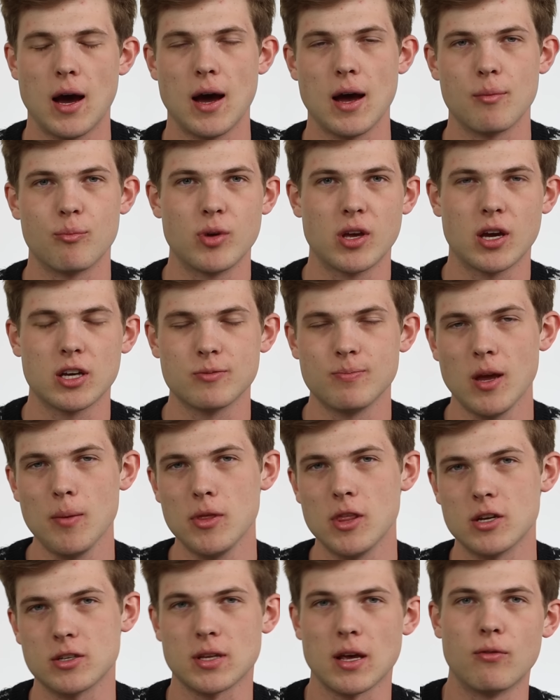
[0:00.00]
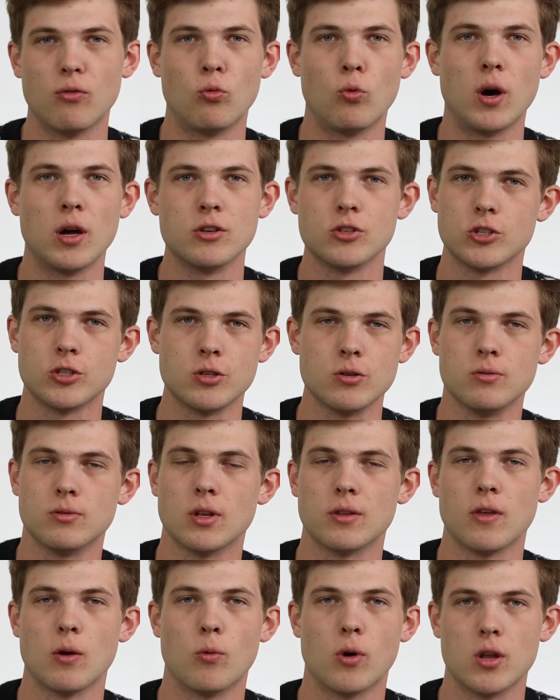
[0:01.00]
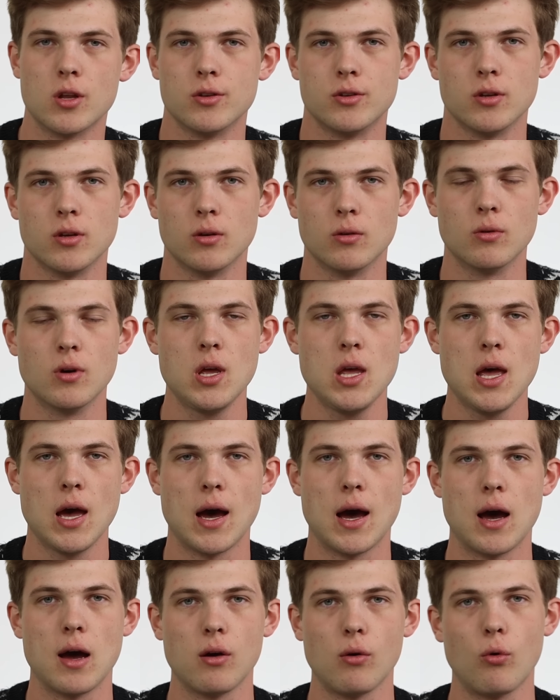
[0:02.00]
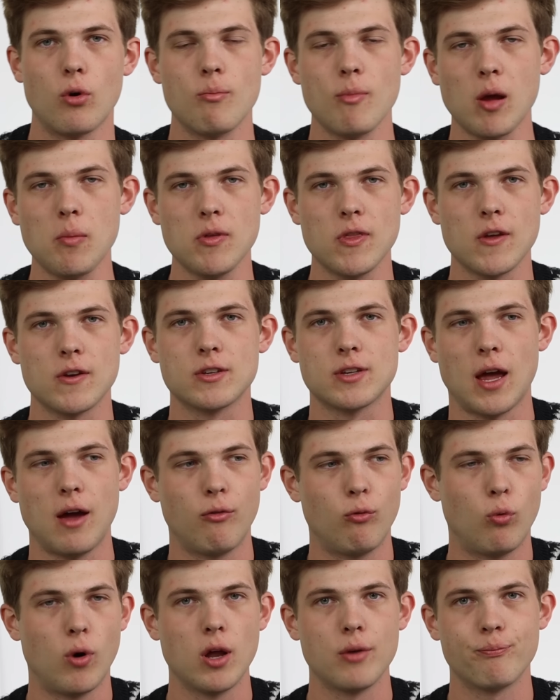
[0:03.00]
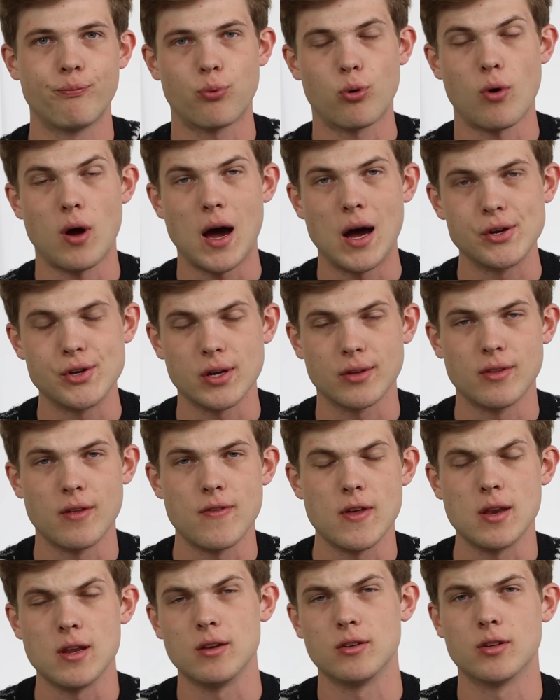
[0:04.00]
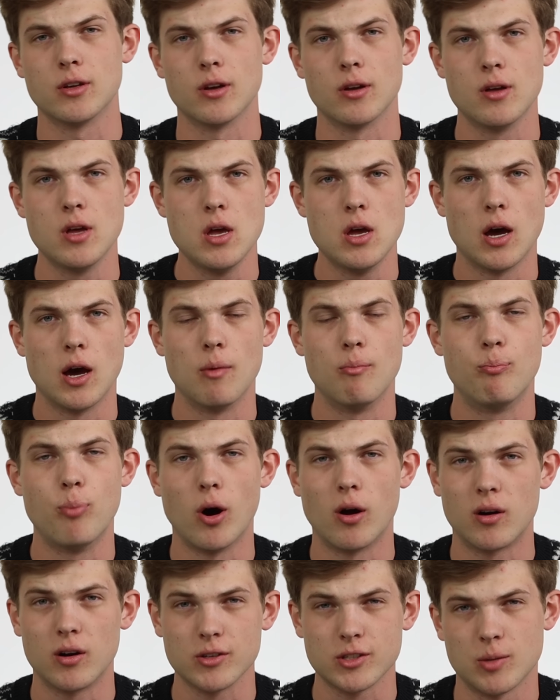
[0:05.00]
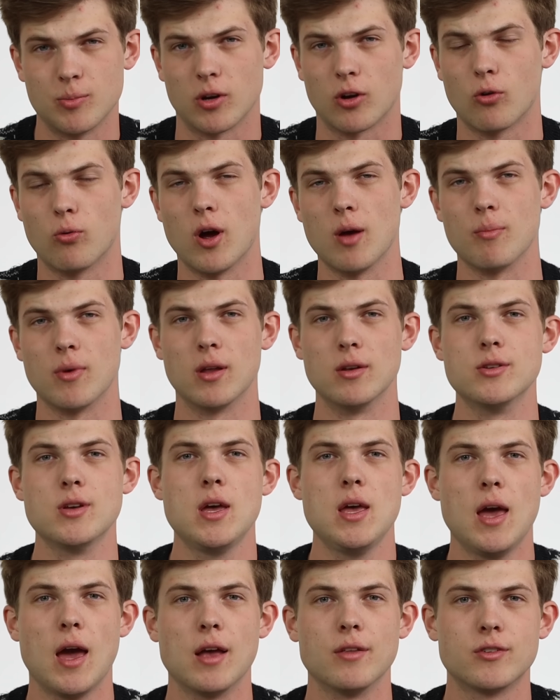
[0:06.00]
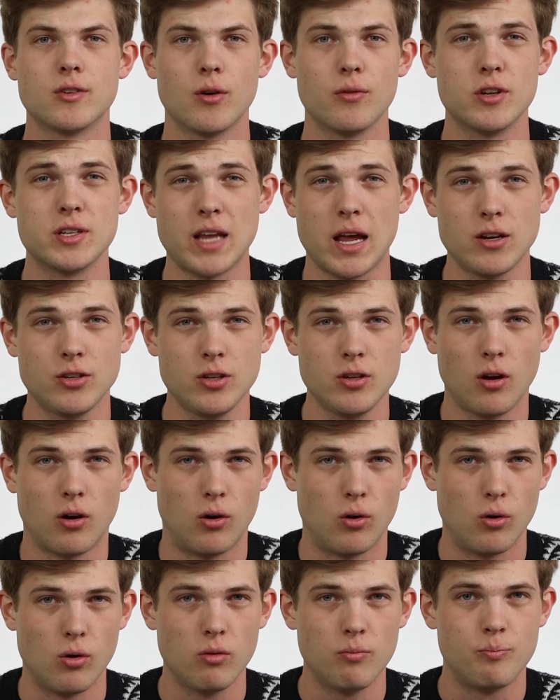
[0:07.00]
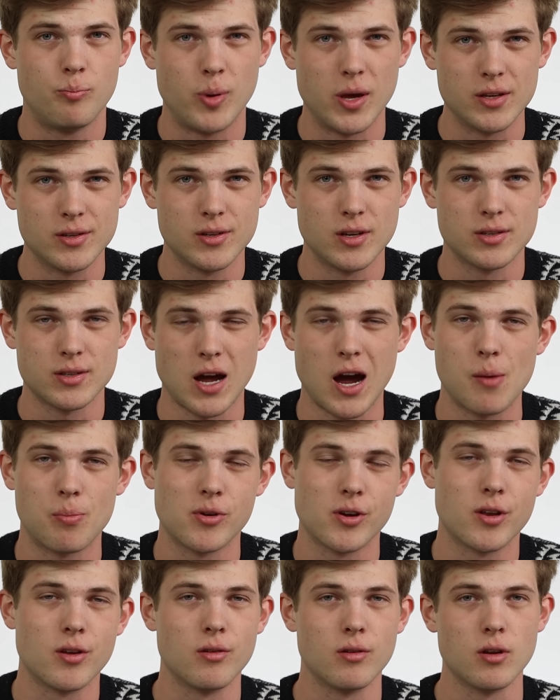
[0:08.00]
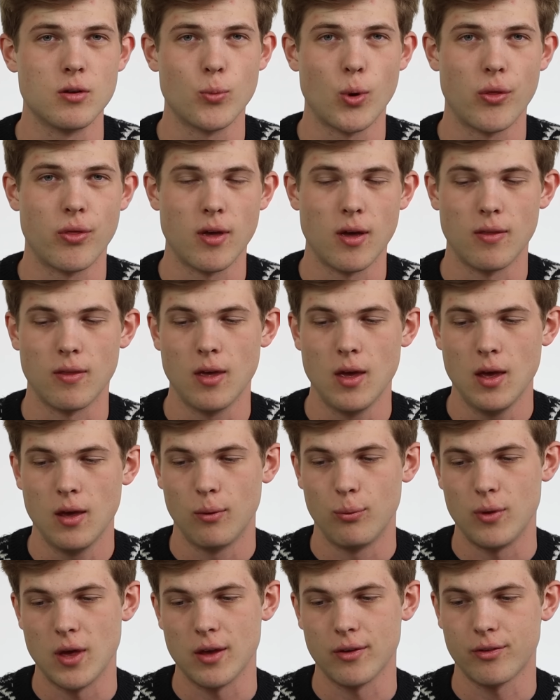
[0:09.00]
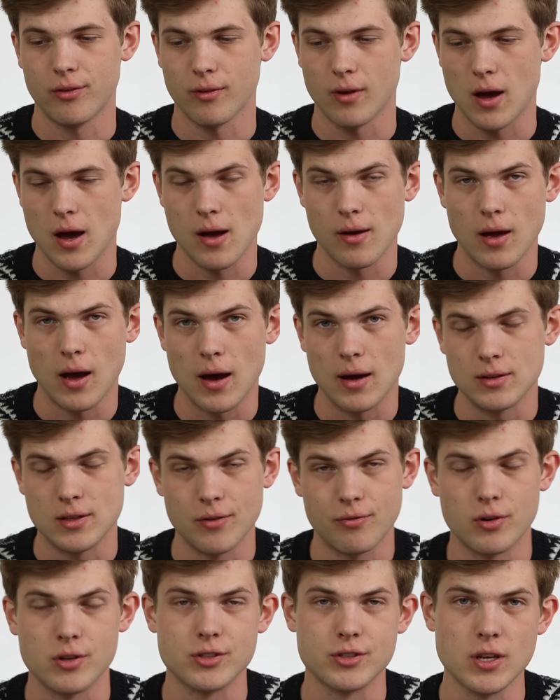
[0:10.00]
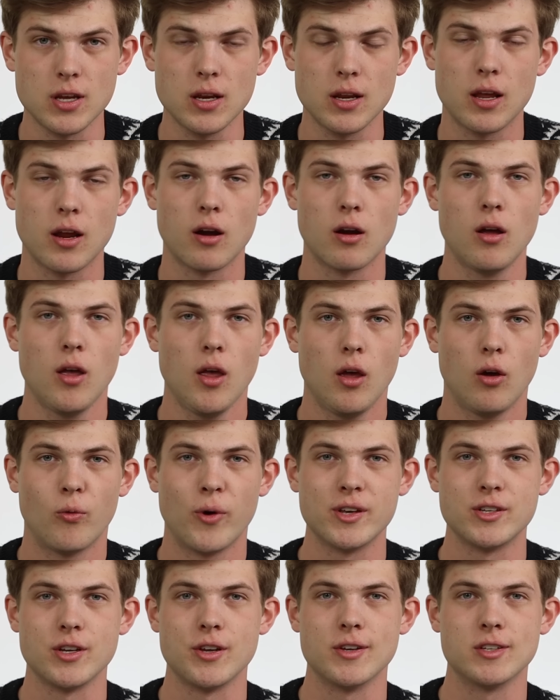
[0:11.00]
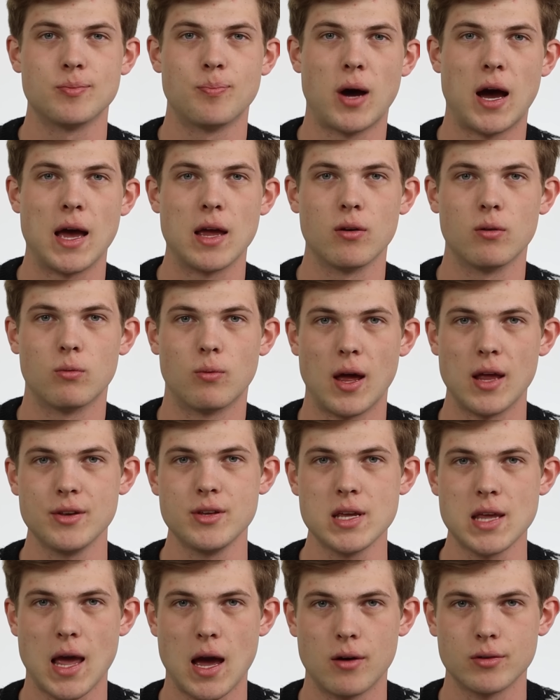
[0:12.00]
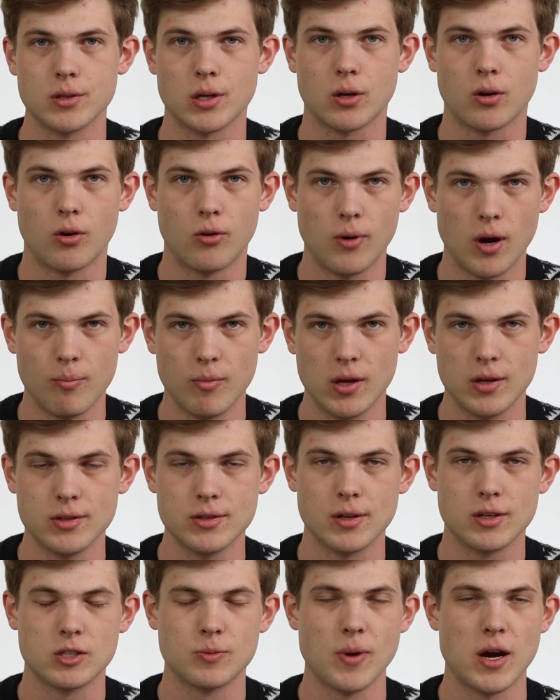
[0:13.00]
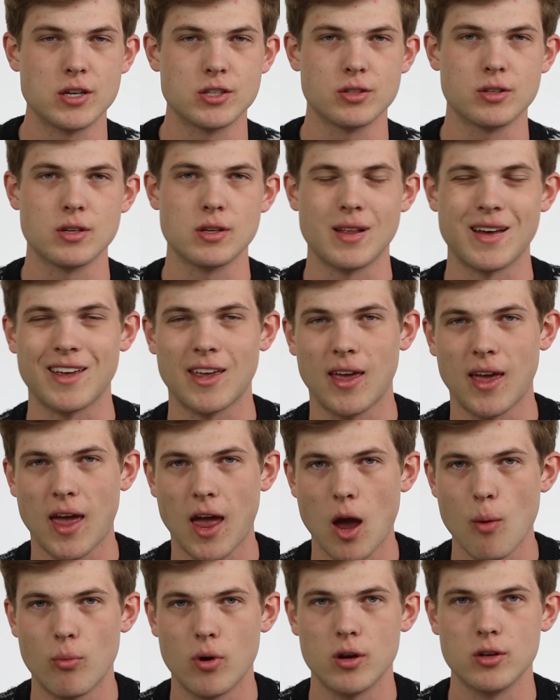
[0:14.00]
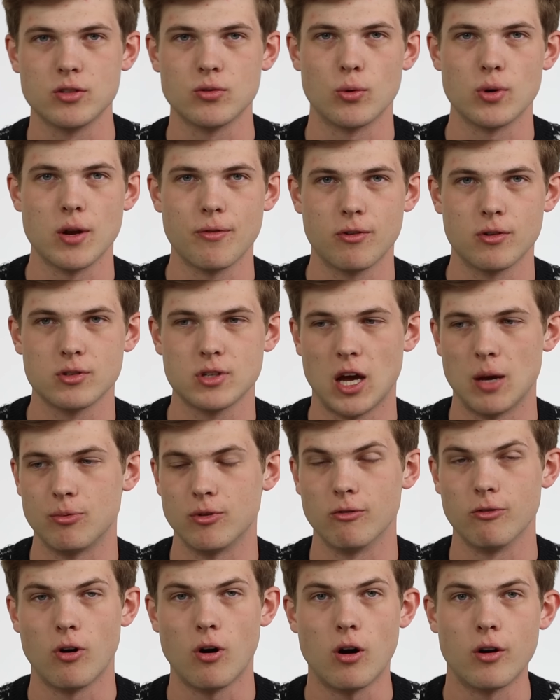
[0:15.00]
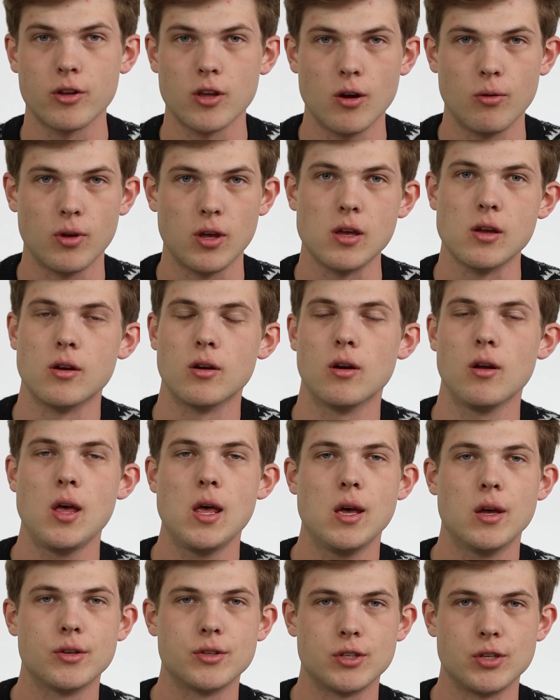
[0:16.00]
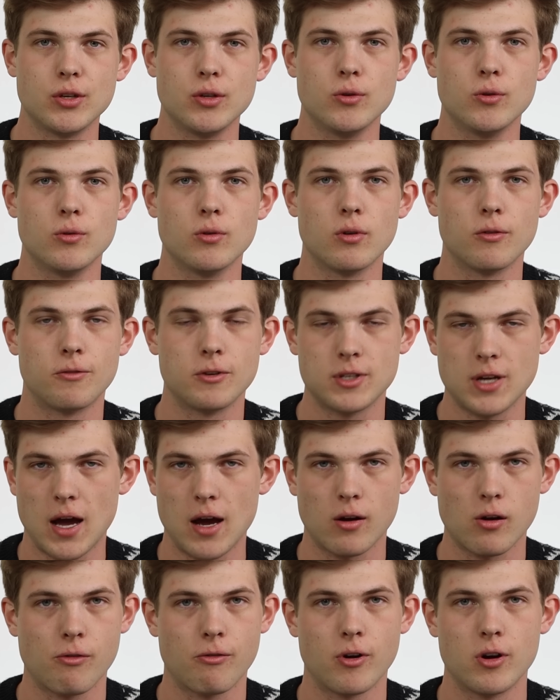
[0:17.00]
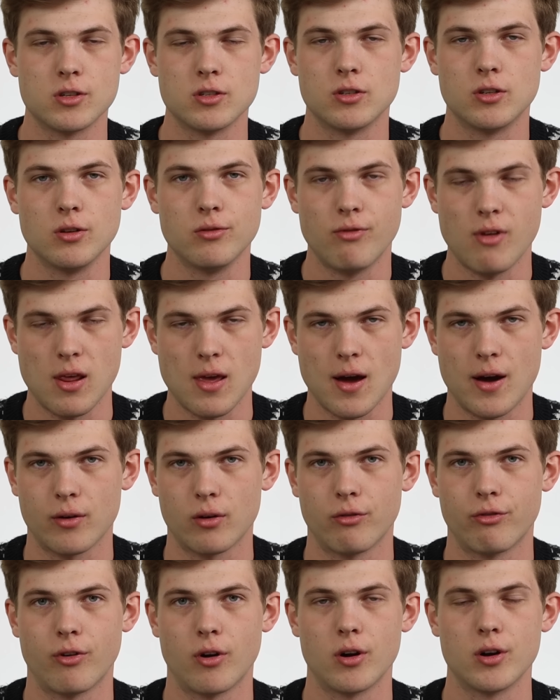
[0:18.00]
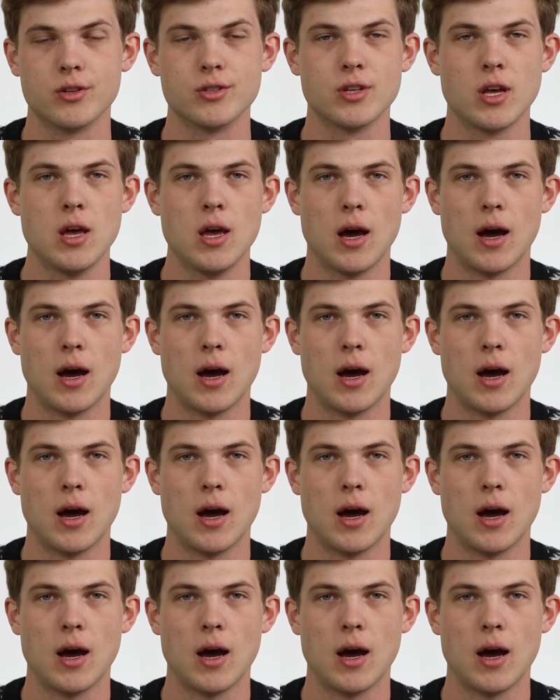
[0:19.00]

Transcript: uh, because maybe they just have one shoot that they want to do, uh, or maybe they just have one project that they need to uh, borrow some equipment. And so there's actually a whole business opportunity within this uh, uh, different scene here, which is by renting out equipment, especially like cameras or different types of audio gear to photographers and to videographers